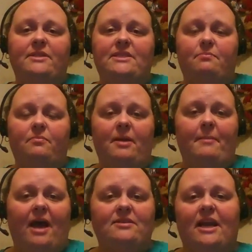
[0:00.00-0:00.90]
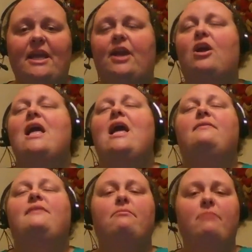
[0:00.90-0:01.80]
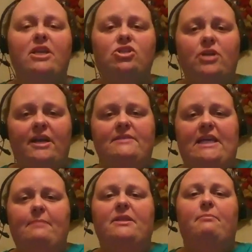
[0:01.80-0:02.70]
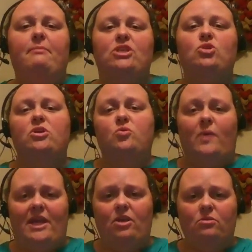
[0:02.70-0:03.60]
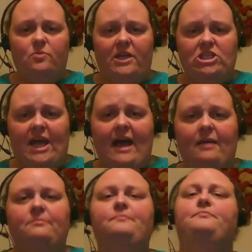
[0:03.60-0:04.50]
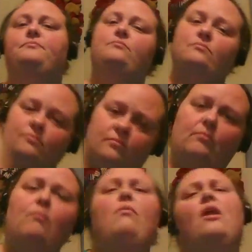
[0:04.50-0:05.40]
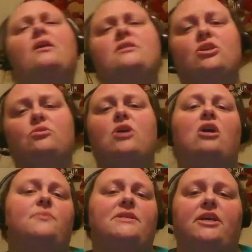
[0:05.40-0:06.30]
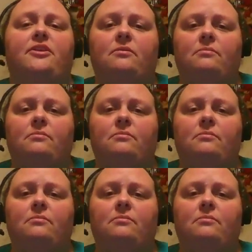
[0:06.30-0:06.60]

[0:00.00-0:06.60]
with them outside of here. The administrative team and the mentors, we use WeChat to talk to each other.